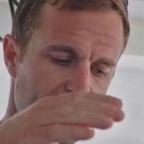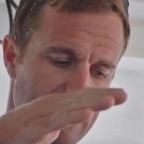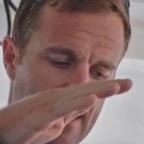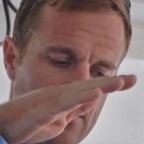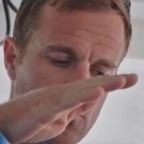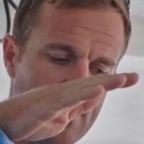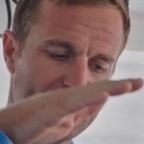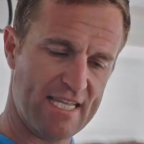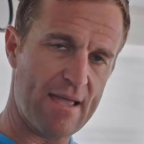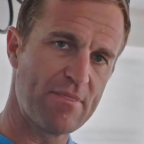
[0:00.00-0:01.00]
then we
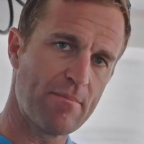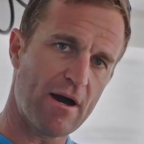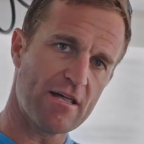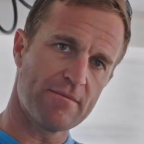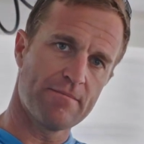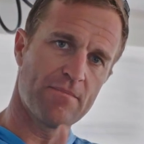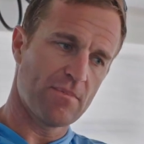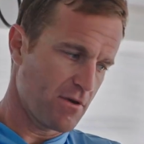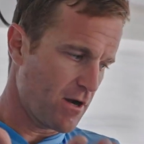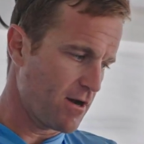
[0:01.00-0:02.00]
tape the bottom
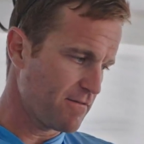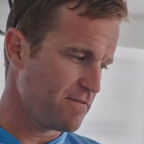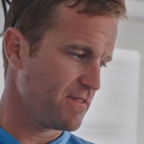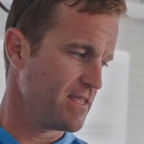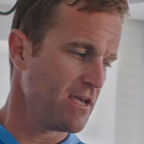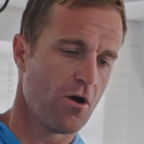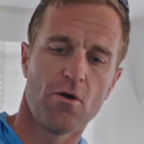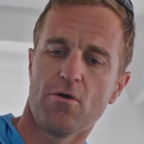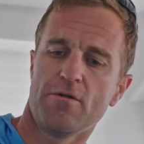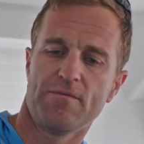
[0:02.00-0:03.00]
of the
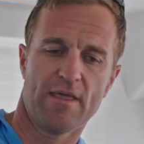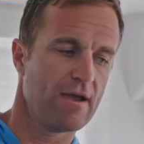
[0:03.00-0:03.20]
hole,